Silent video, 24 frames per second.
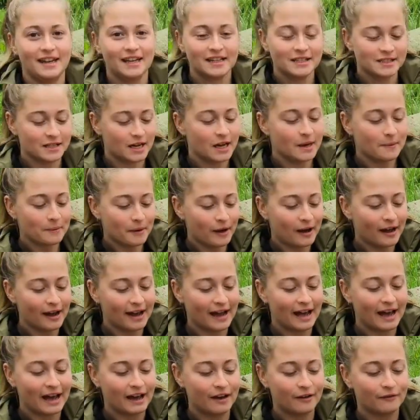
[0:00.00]
Next up,
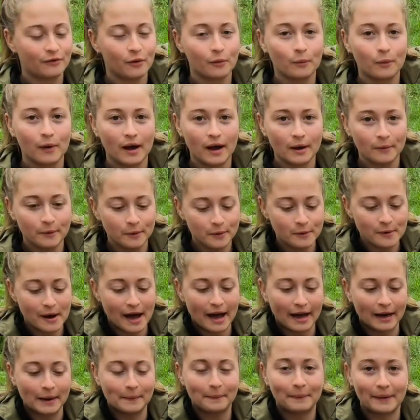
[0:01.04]
I have wire
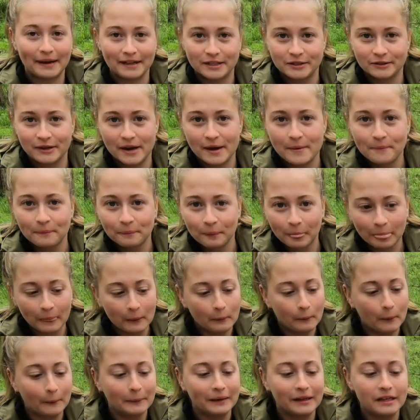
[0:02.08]
wool and a battery.
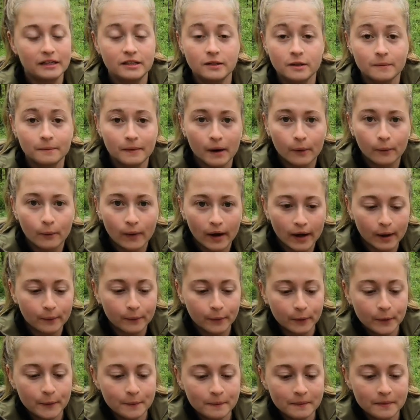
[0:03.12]
What I'm going to do with my
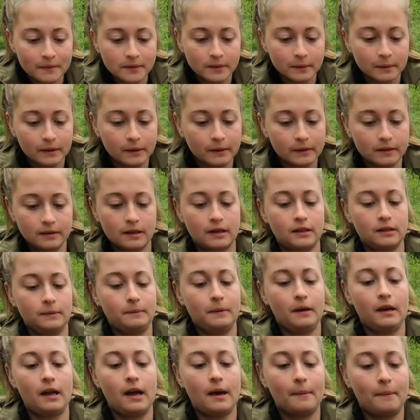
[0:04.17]
wire wool is I'm going to start
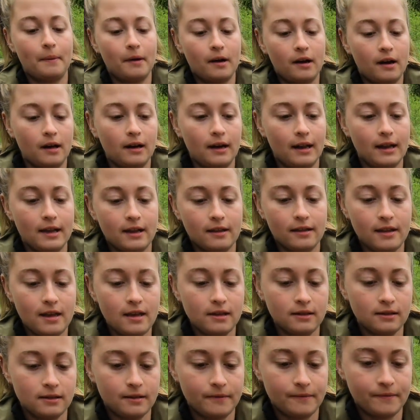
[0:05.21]
to pull it apart like
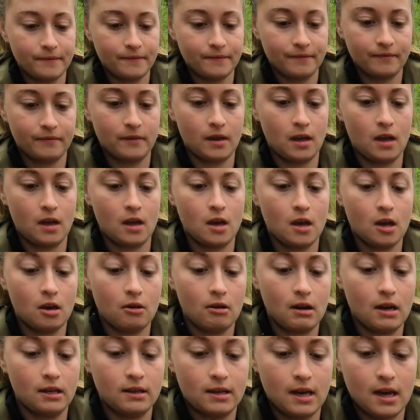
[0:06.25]
this,
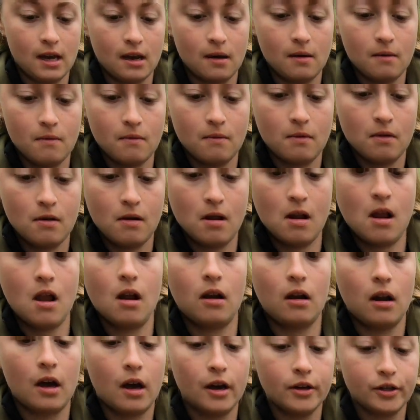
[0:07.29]
creating
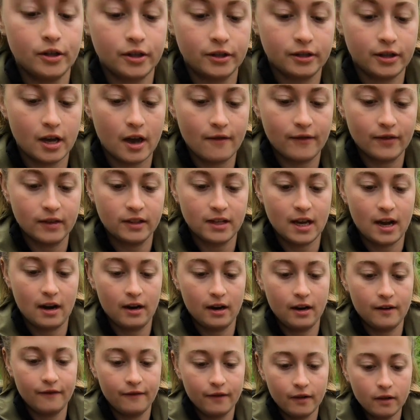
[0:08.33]
a larger surface
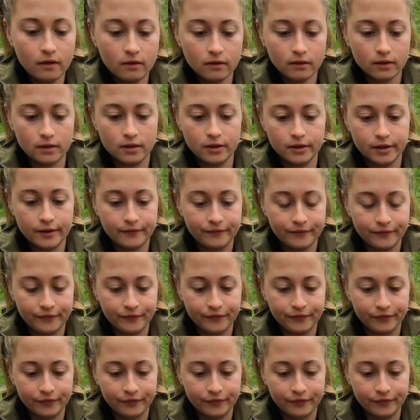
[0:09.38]
area for oxygen.